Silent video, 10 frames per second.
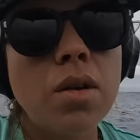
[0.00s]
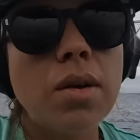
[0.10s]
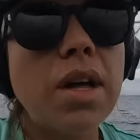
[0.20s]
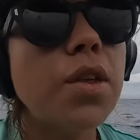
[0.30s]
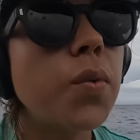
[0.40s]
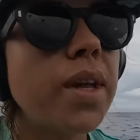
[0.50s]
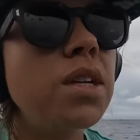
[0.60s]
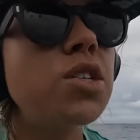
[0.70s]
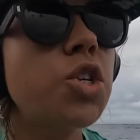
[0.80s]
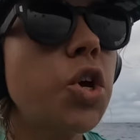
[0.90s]
Well, the
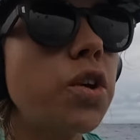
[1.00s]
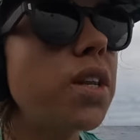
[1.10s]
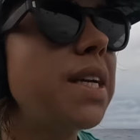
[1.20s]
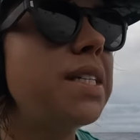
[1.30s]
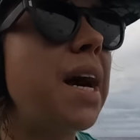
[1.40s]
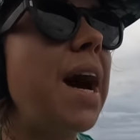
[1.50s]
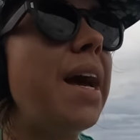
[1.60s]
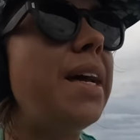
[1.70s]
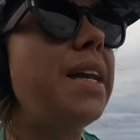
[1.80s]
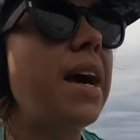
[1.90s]
wind totally
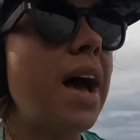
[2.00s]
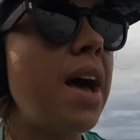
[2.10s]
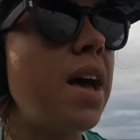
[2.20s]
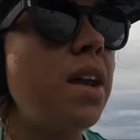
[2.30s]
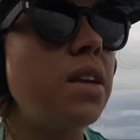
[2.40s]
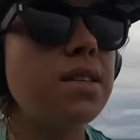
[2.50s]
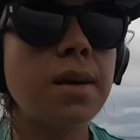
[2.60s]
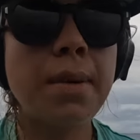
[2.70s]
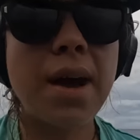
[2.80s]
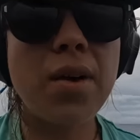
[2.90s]
died, and
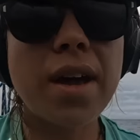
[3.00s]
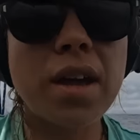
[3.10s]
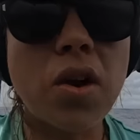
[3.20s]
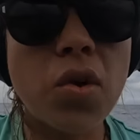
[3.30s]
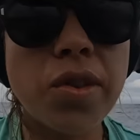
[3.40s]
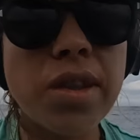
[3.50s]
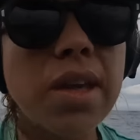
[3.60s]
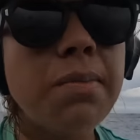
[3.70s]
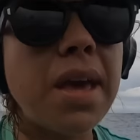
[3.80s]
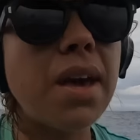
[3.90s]
somehow I can
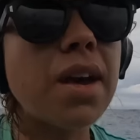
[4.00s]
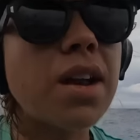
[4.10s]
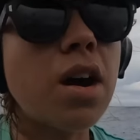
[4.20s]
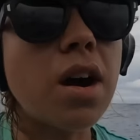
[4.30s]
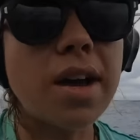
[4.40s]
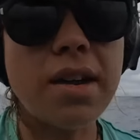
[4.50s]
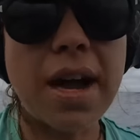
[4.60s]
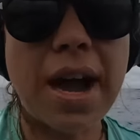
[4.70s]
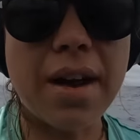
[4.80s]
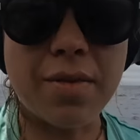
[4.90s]
only make a knot and a
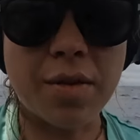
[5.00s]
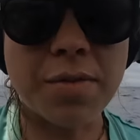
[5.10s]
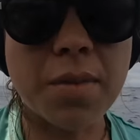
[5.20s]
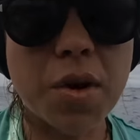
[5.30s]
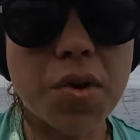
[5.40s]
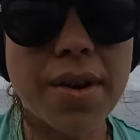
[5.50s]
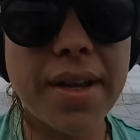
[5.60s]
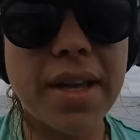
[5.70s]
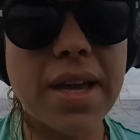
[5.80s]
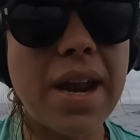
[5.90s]
half of
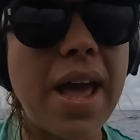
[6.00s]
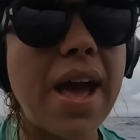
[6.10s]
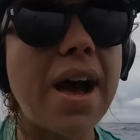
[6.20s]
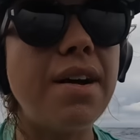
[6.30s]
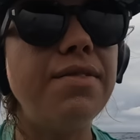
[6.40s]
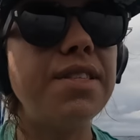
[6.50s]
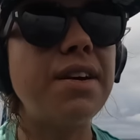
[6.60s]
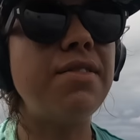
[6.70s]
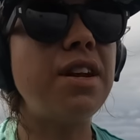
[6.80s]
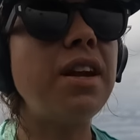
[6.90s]
motoring, and I have
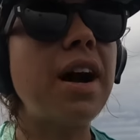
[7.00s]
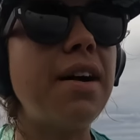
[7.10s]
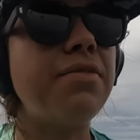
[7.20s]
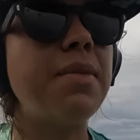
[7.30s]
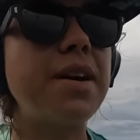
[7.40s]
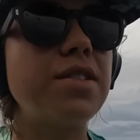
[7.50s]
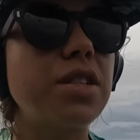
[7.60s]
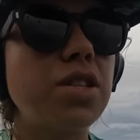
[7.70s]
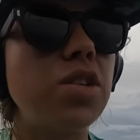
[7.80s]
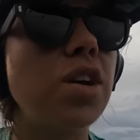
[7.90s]
7.5
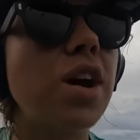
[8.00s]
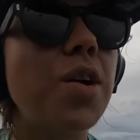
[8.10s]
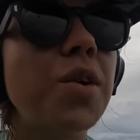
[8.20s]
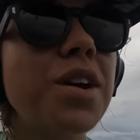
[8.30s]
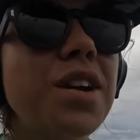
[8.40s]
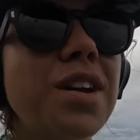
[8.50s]
miles to go.